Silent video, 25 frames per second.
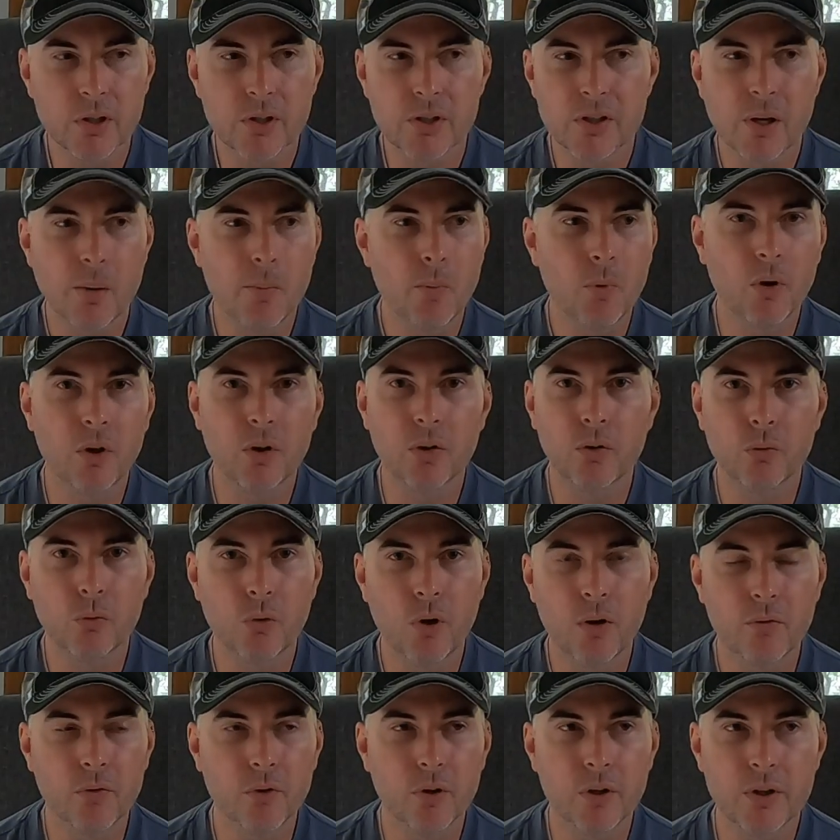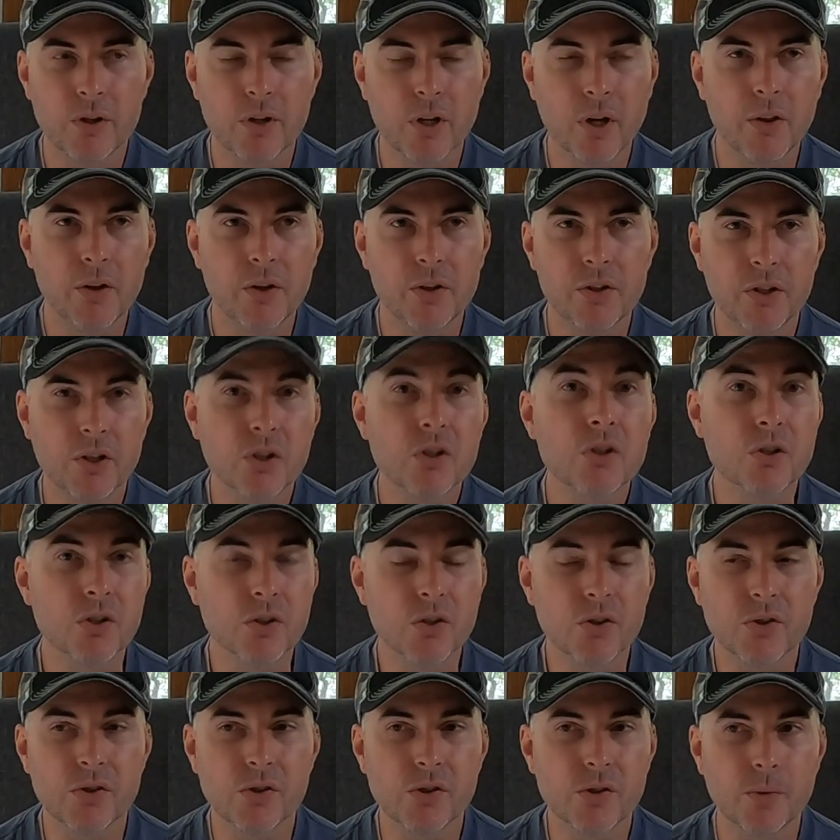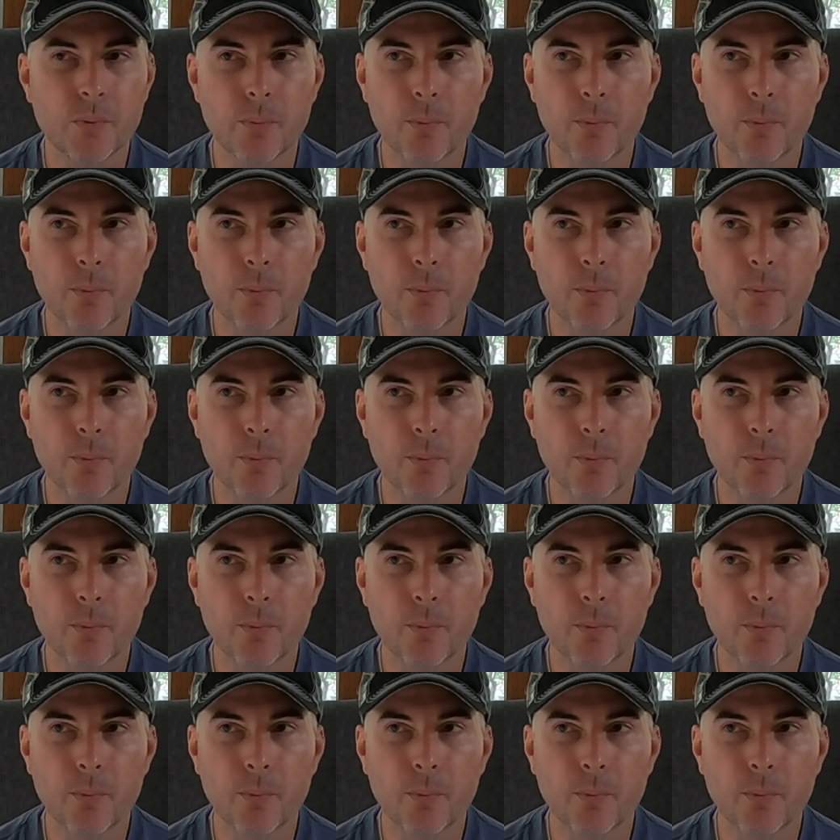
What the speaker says: whoever had done the dishes